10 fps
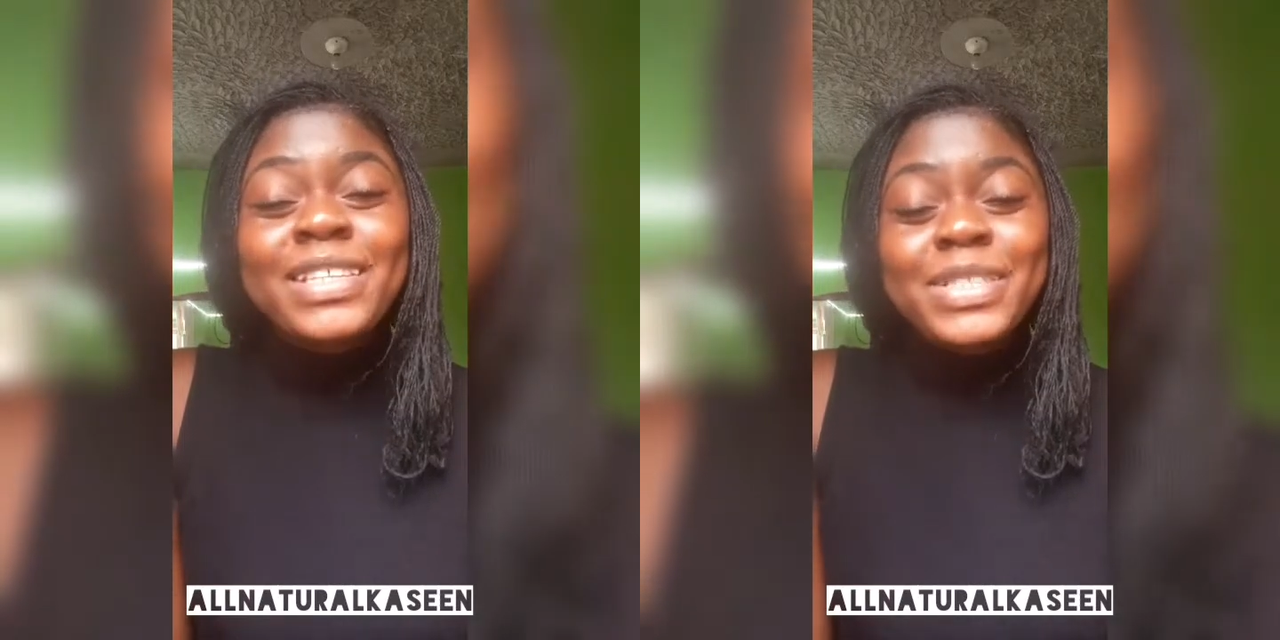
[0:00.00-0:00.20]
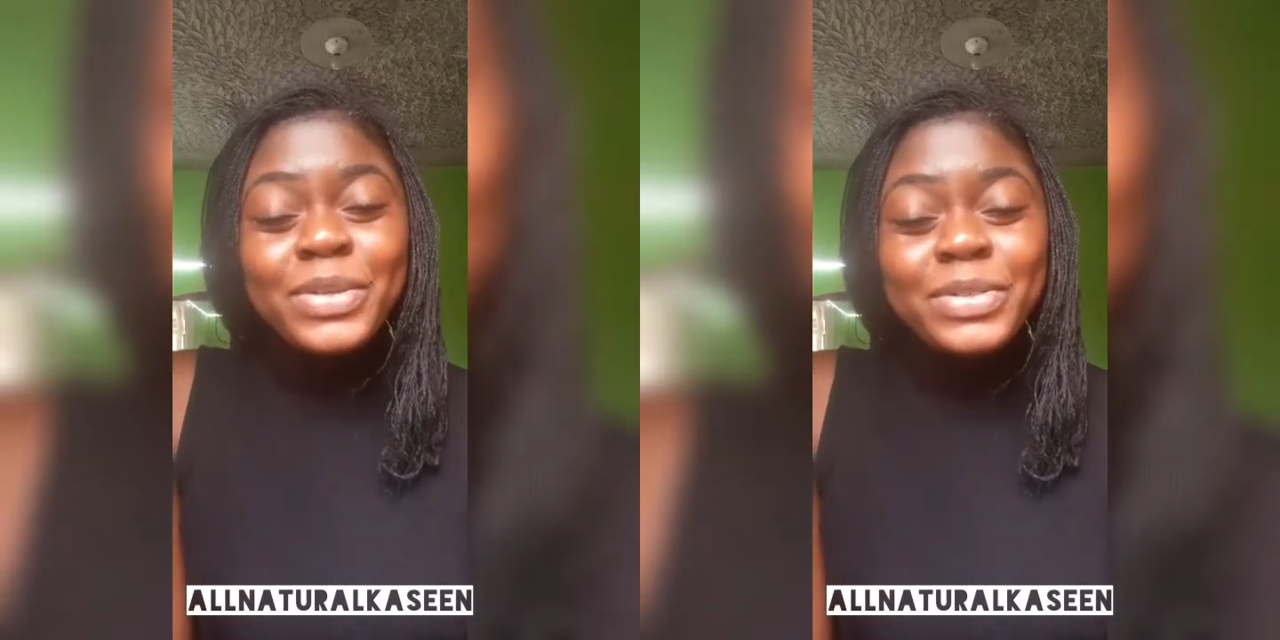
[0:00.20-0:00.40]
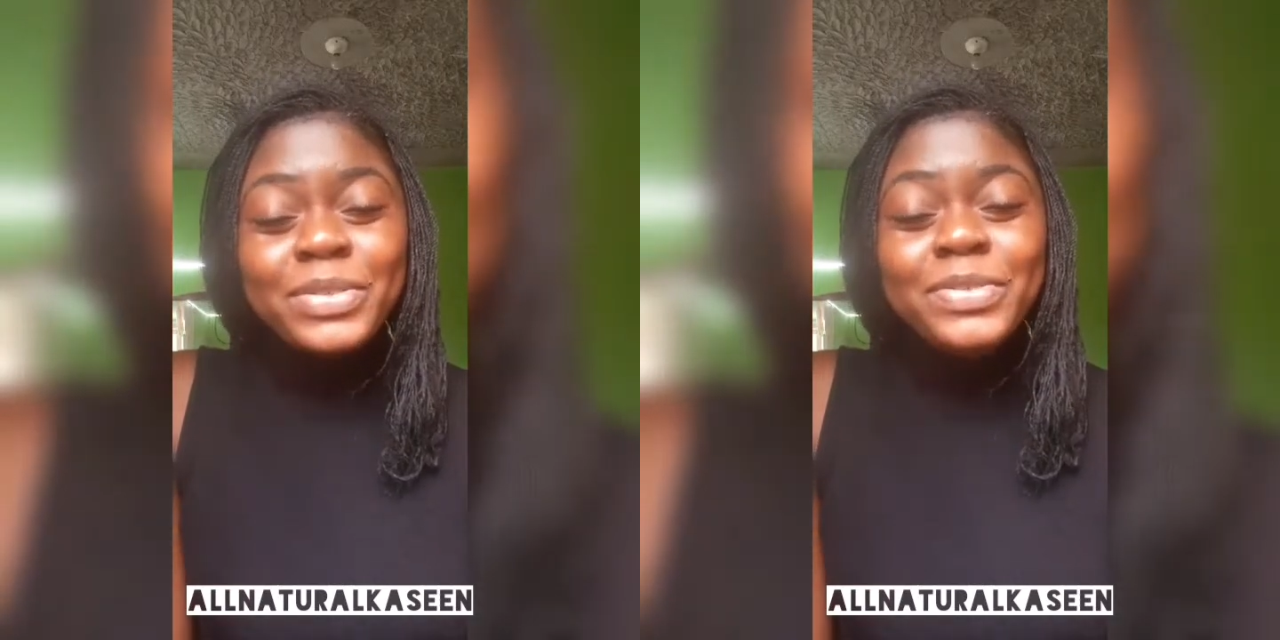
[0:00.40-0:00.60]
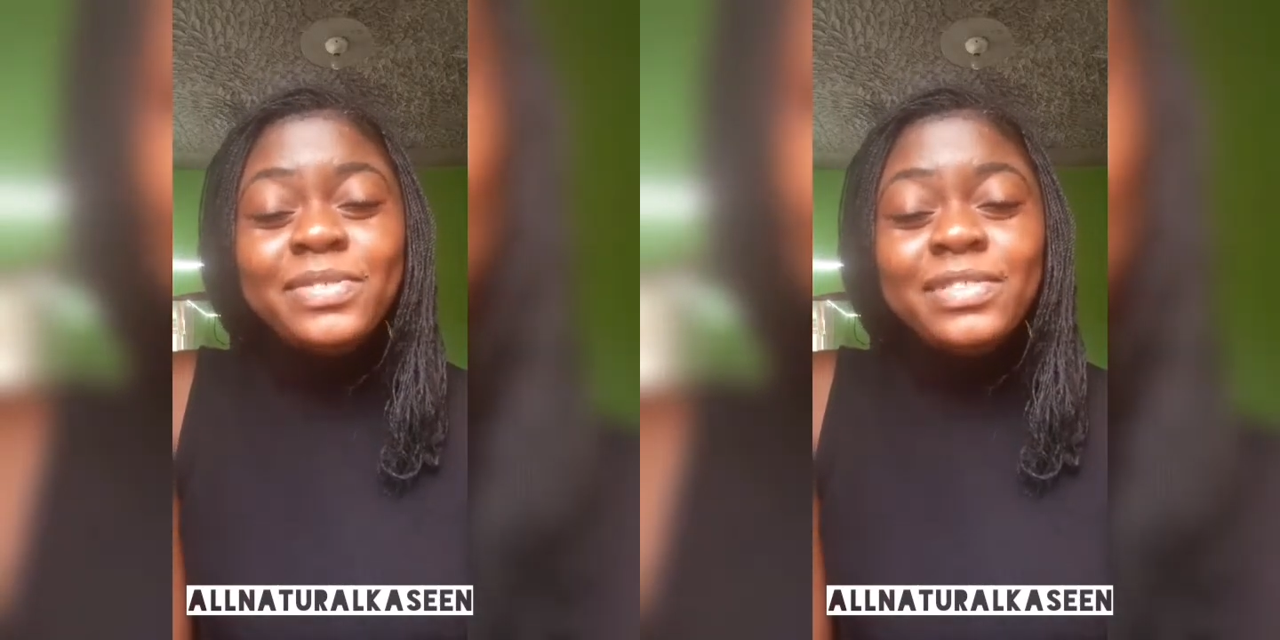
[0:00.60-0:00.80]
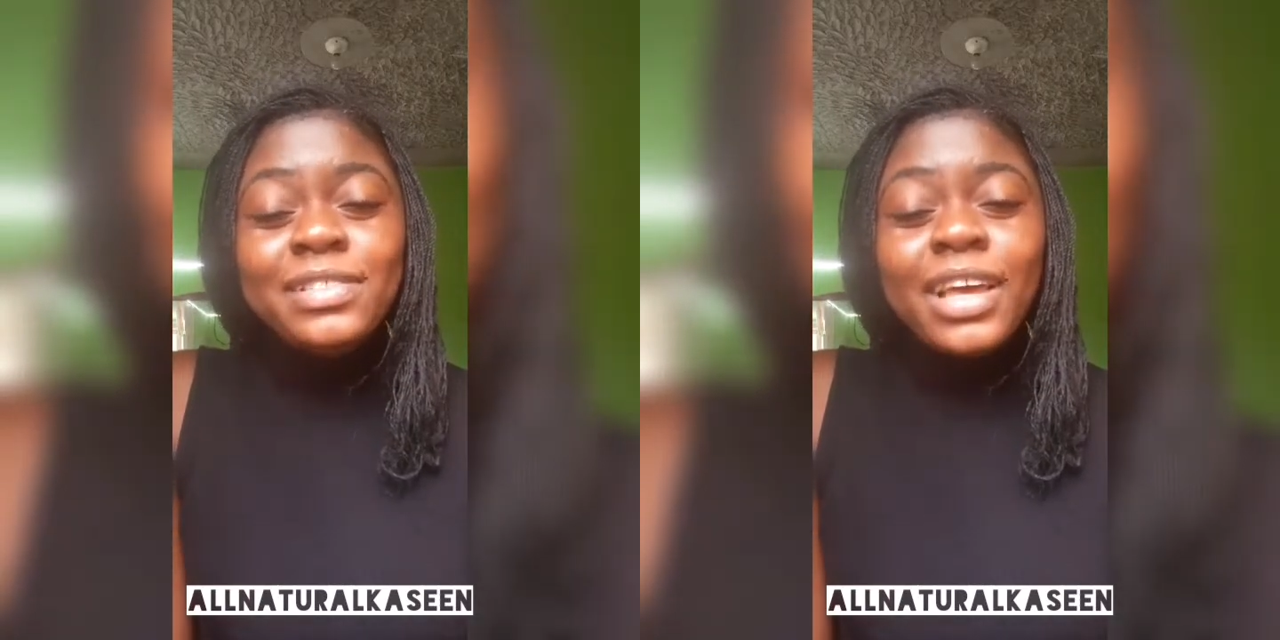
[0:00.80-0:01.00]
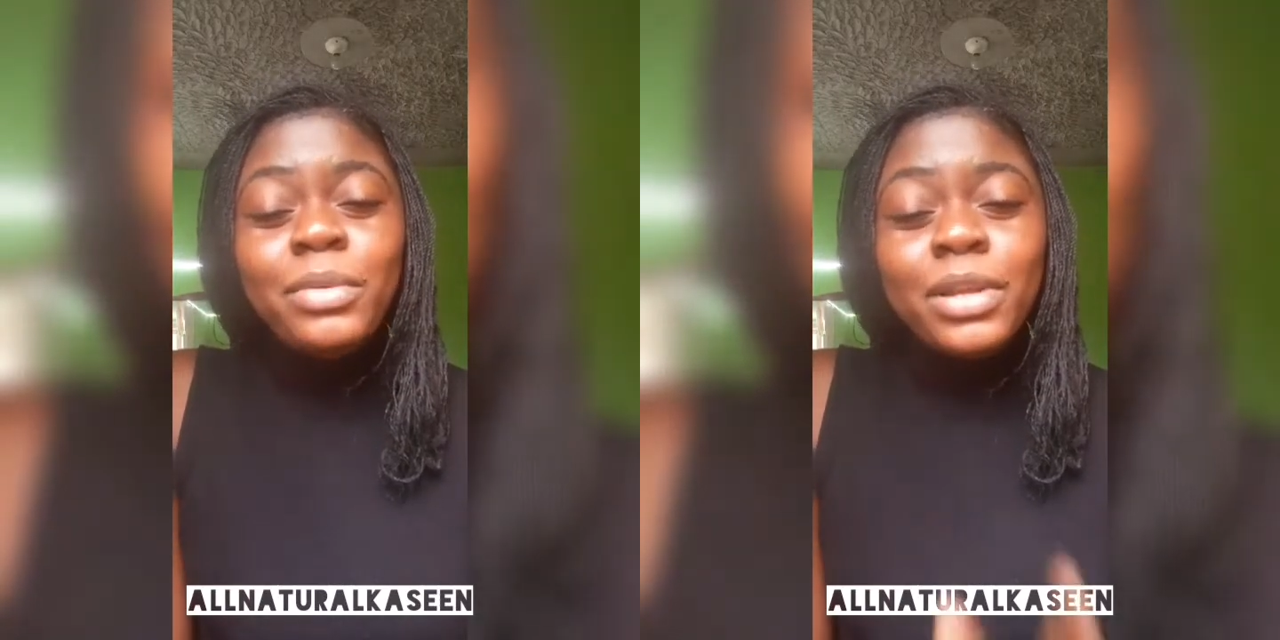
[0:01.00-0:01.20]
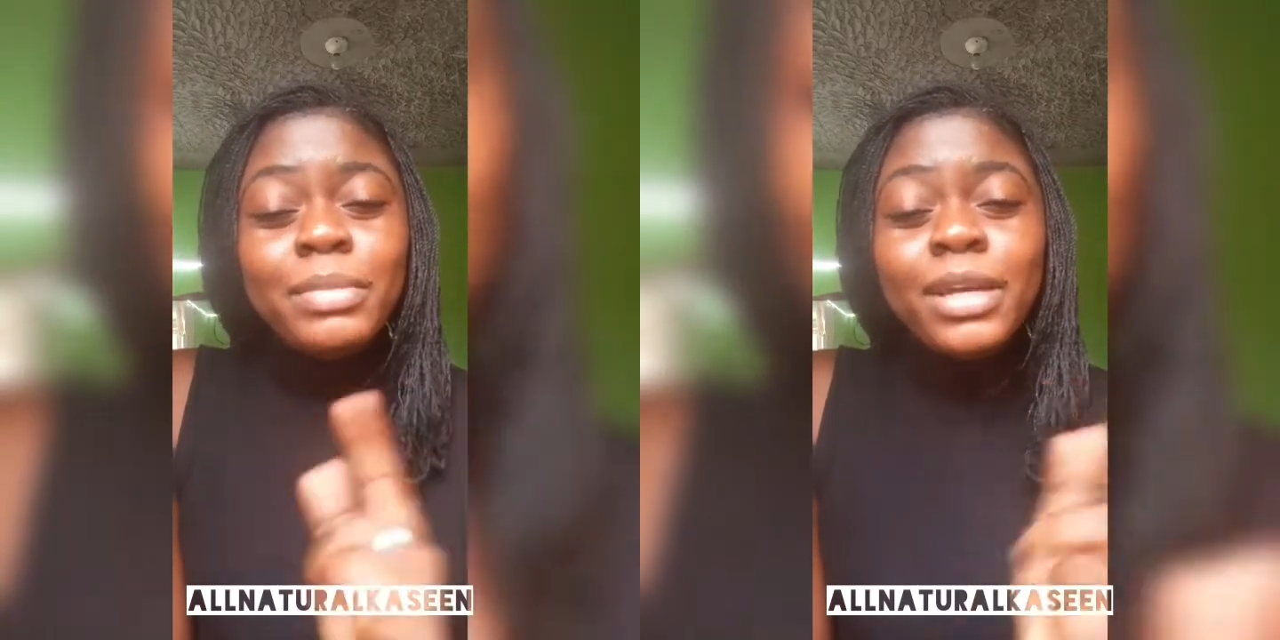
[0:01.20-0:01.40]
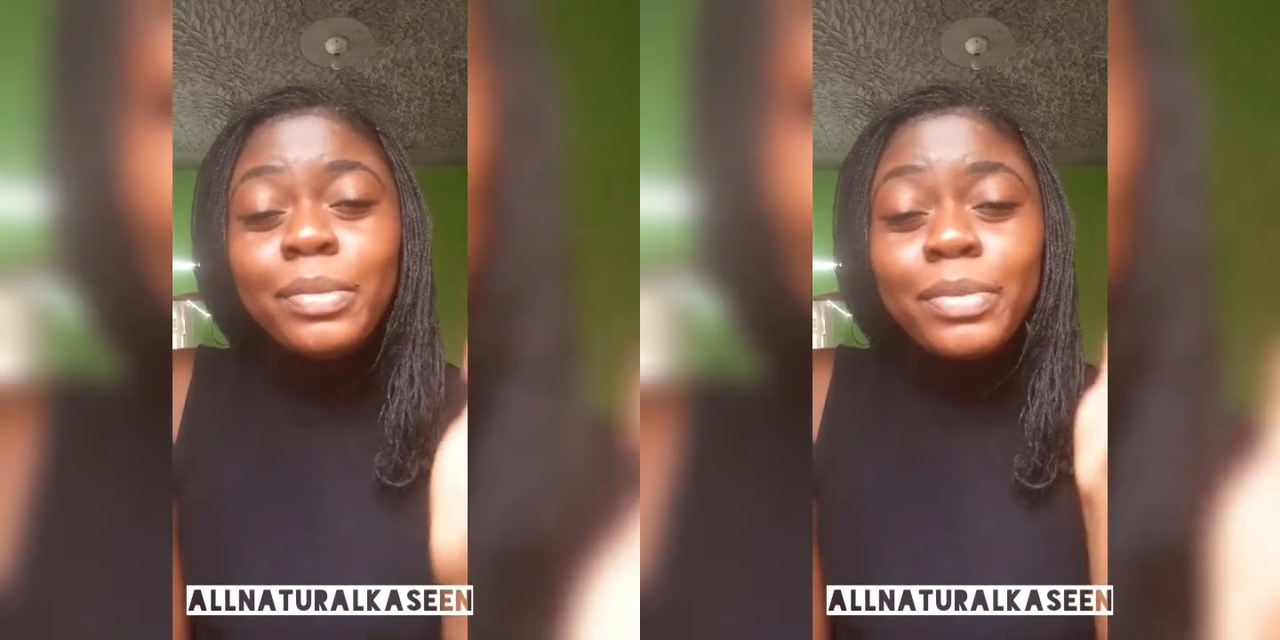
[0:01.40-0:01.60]
So I will not
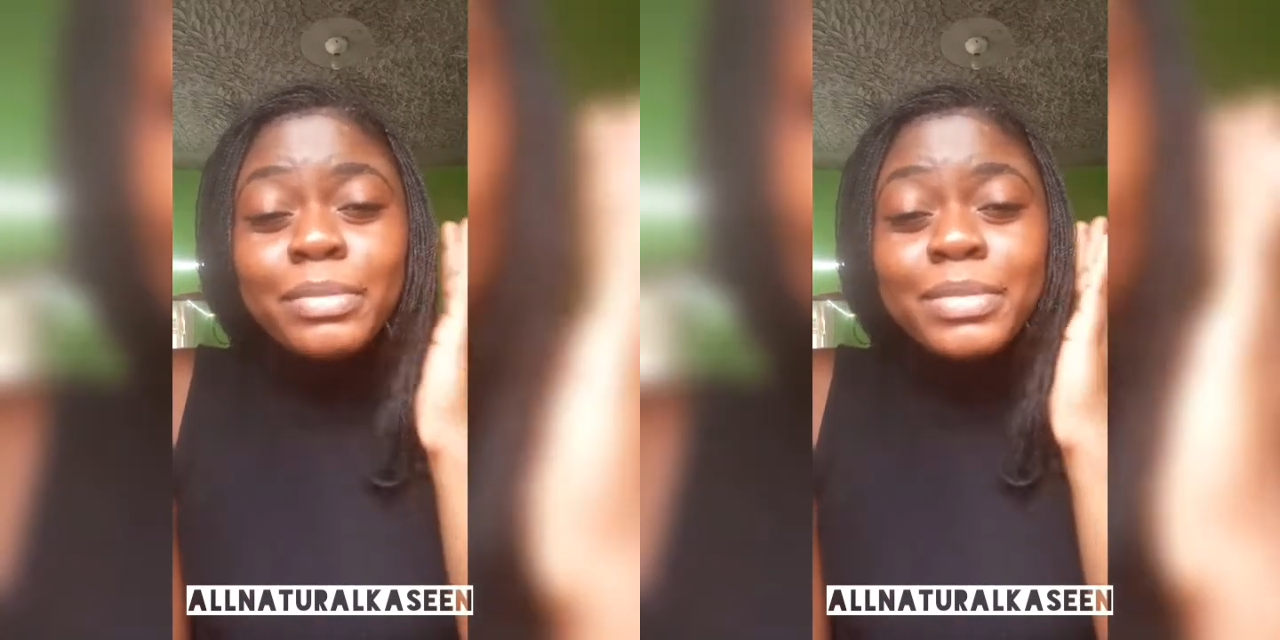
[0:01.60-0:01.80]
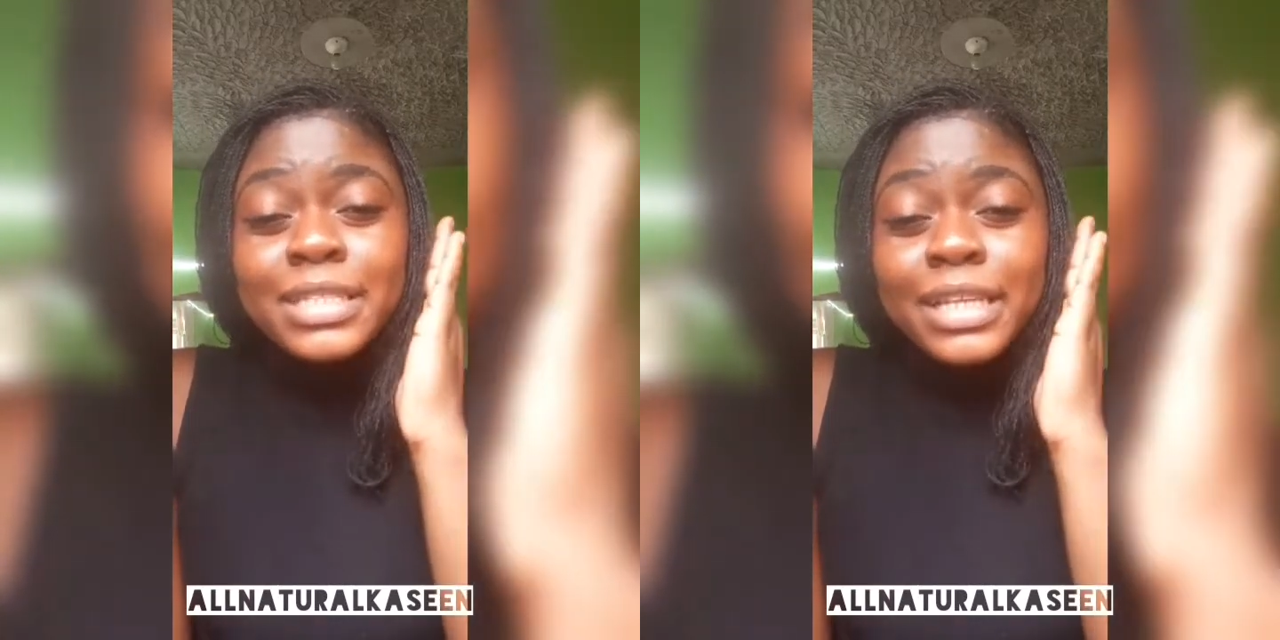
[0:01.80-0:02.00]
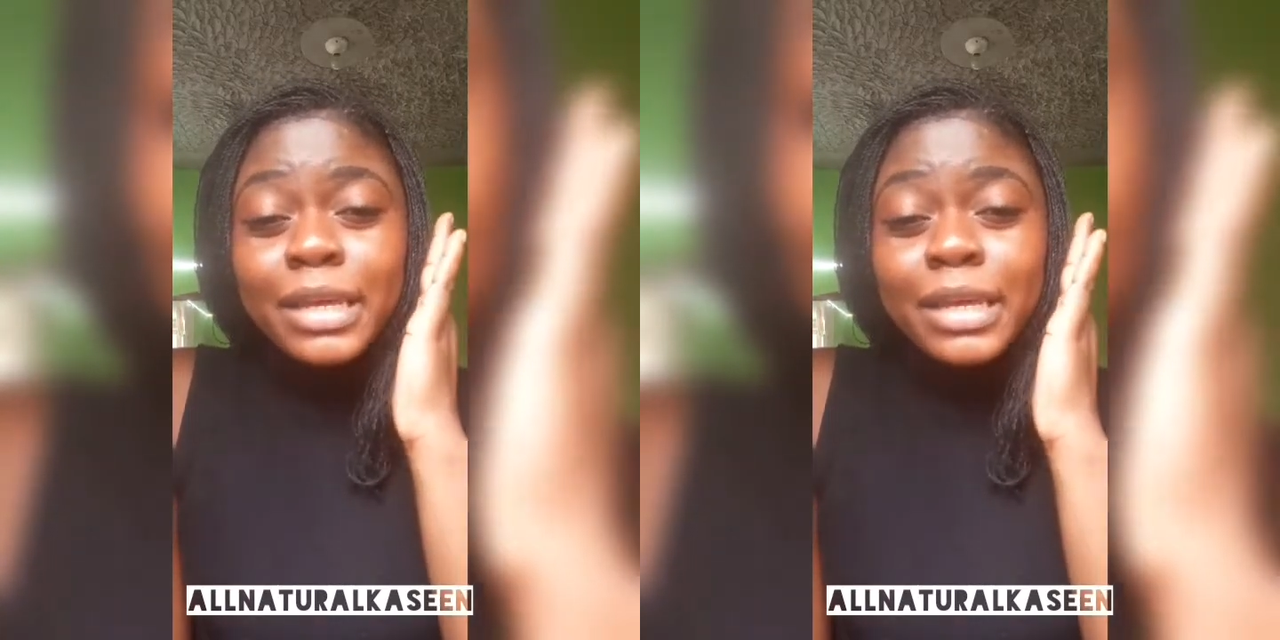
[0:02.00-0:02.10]
make a promise that